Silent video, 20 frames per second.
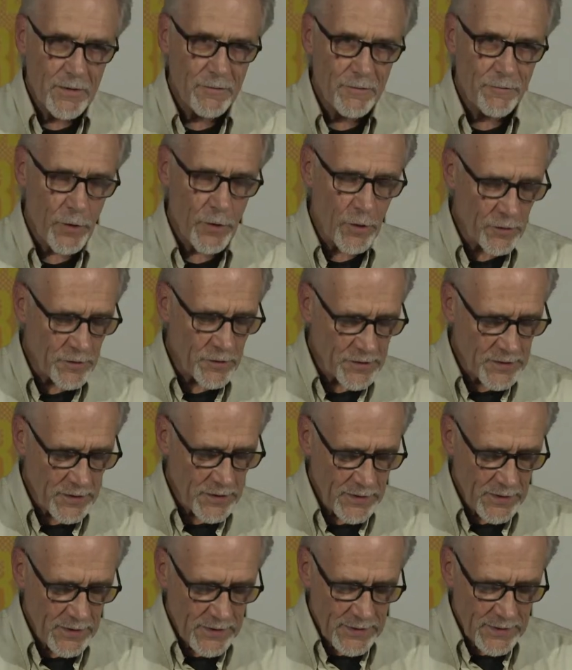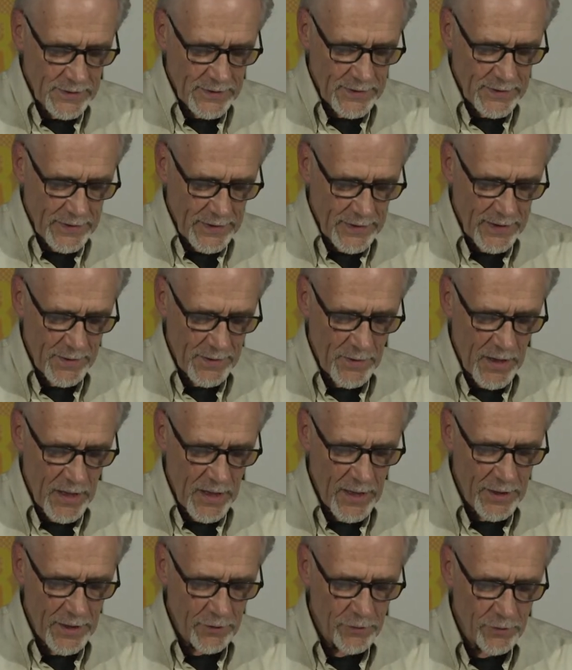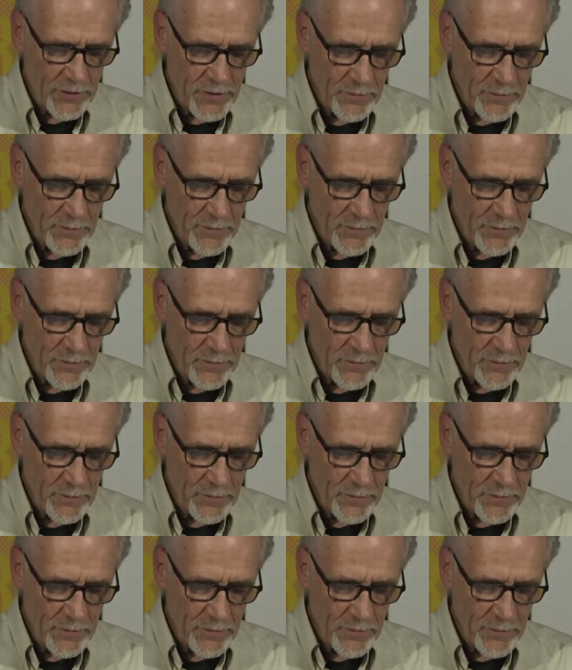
First, I am honored